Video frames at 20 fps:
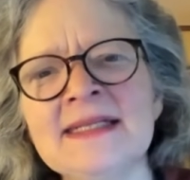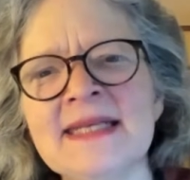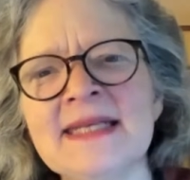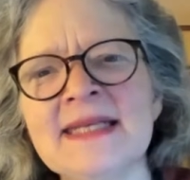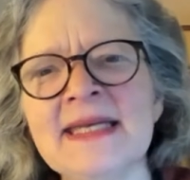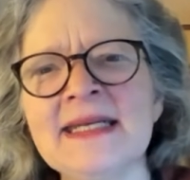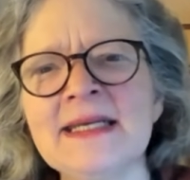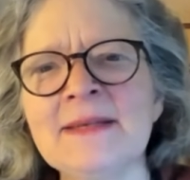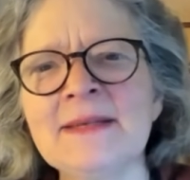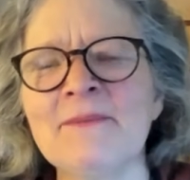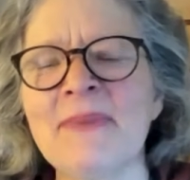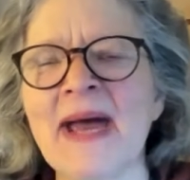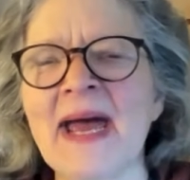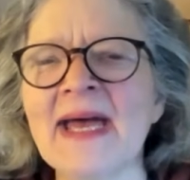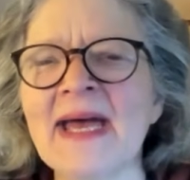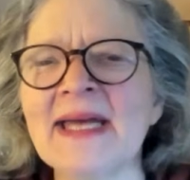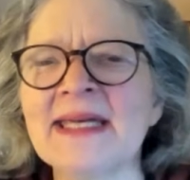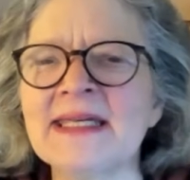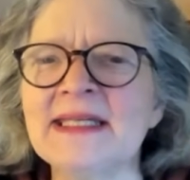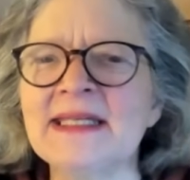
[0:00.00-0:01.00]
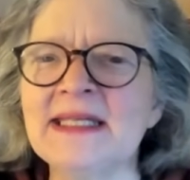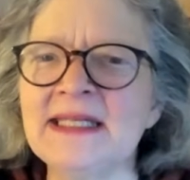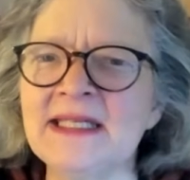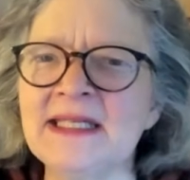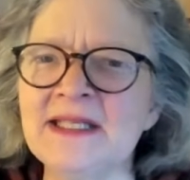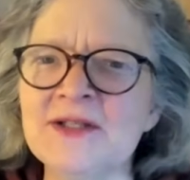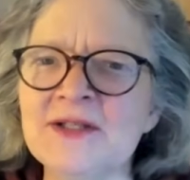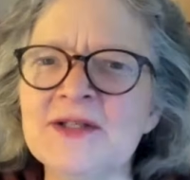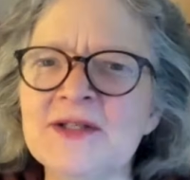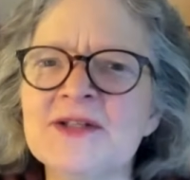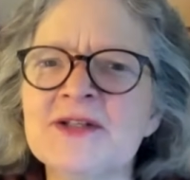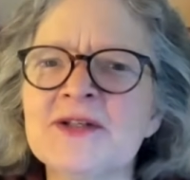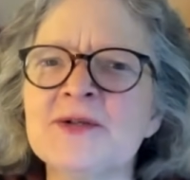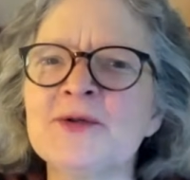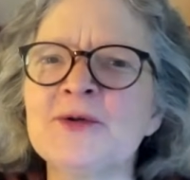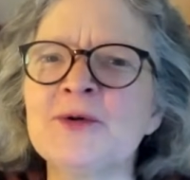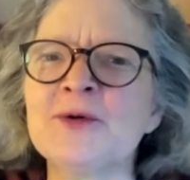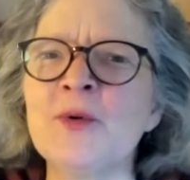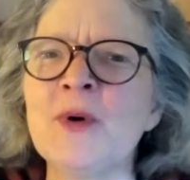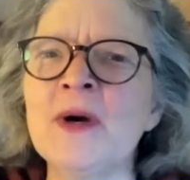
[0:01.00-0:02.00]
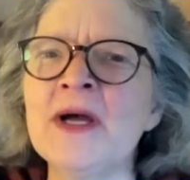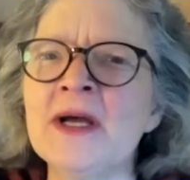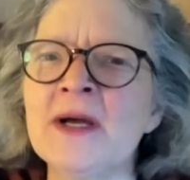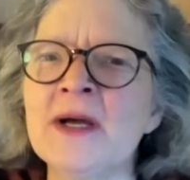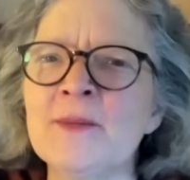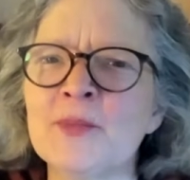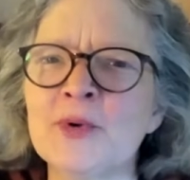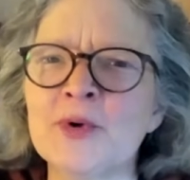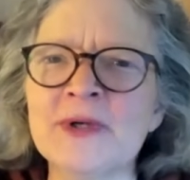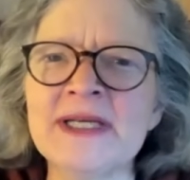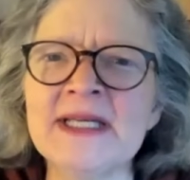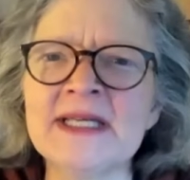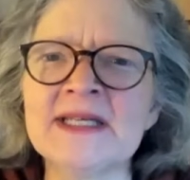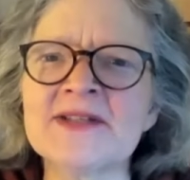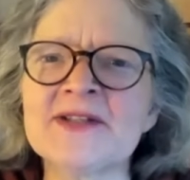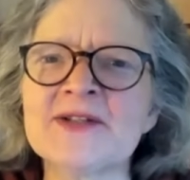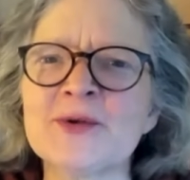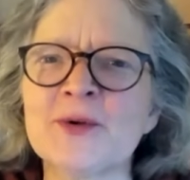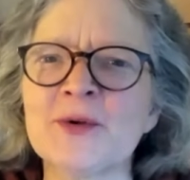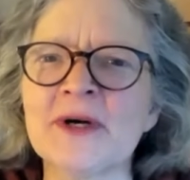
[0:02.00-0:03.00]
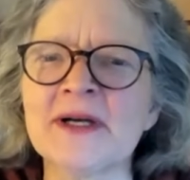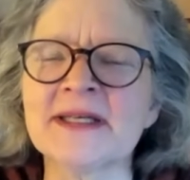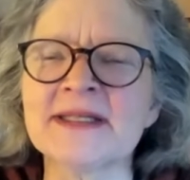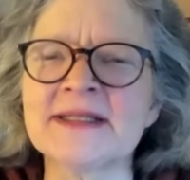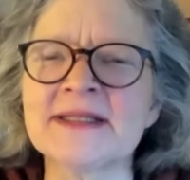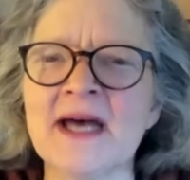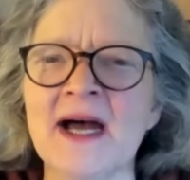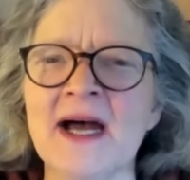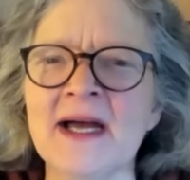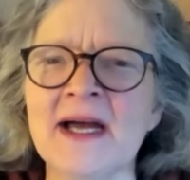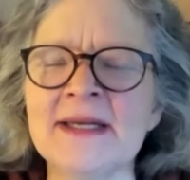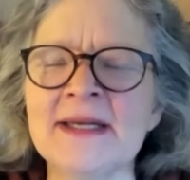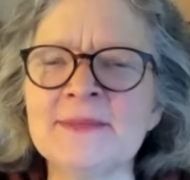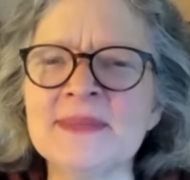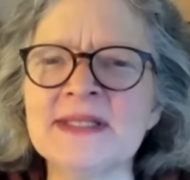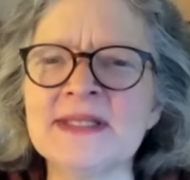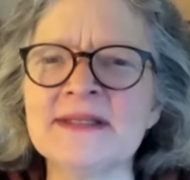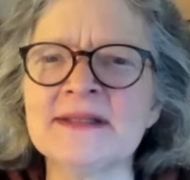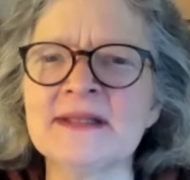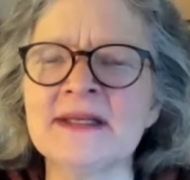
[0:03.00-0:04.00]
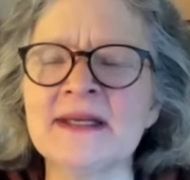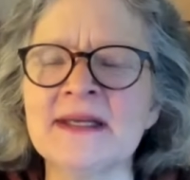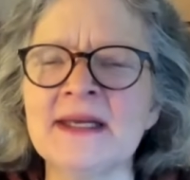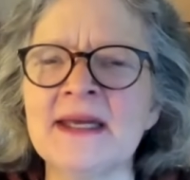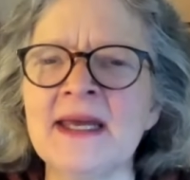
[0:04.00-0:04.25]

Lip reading: dating back into prehistoric times.